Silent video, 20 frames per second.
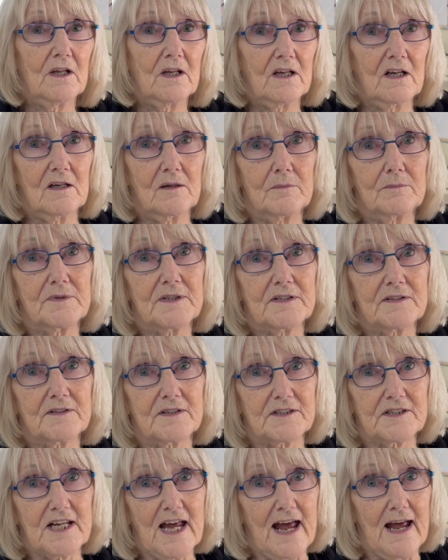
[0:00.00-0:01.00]
I mean, the
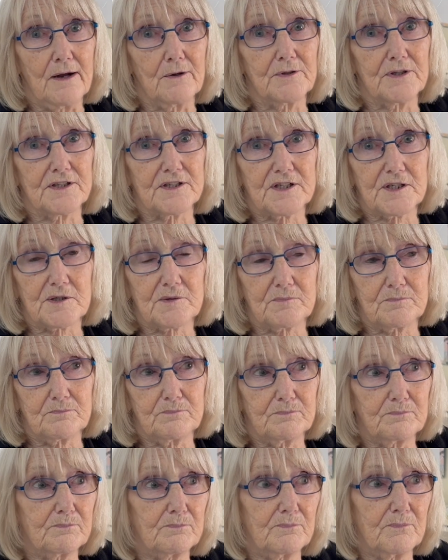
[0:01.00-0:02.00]
town is
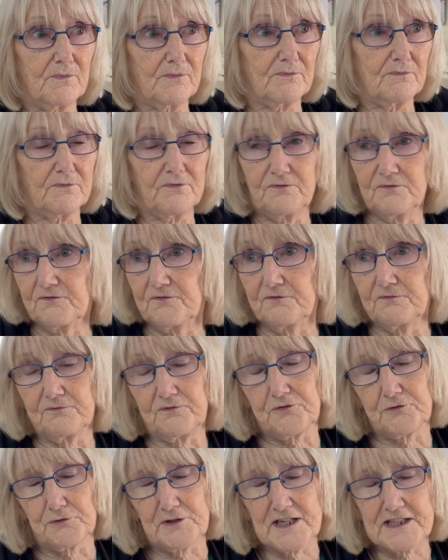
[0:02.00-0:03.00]

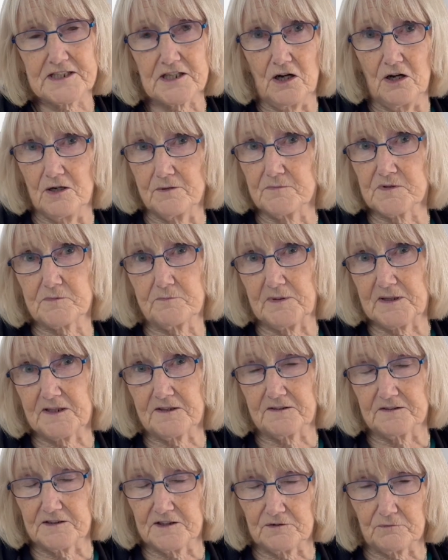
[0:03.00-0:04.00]
3 times bigger
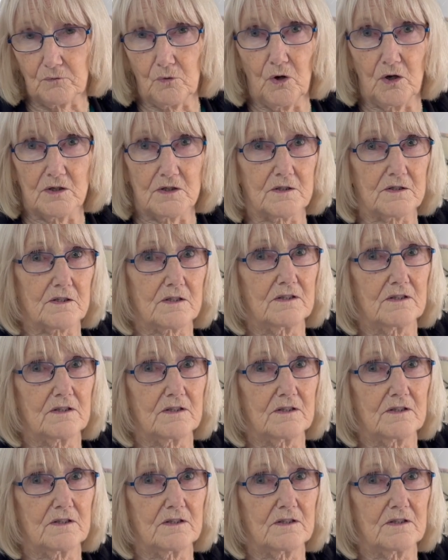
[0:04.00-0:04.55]
than it was.